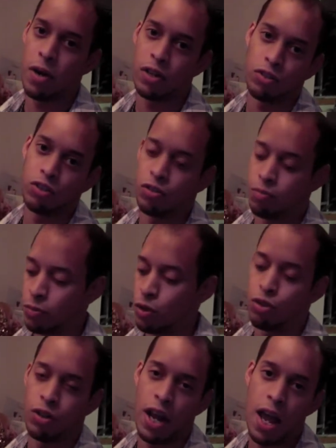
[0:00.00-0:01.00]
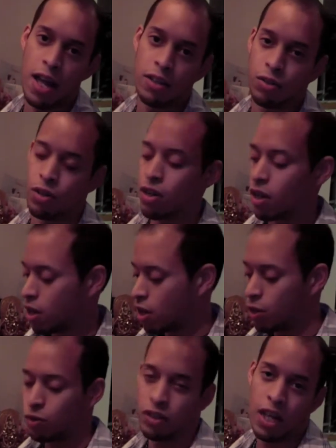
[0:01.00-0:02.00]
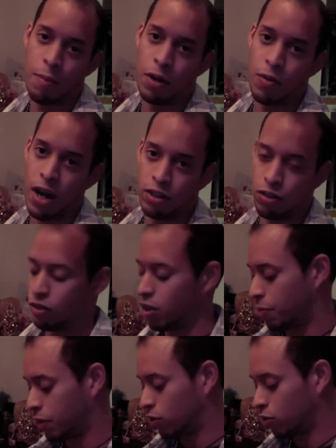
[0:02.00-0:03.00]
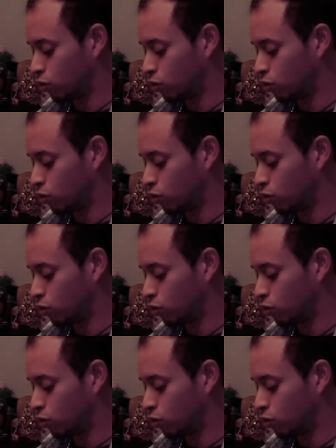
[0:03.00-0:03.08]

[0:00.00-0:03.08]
You might as well just use your hands or use a damn air ratchet or something.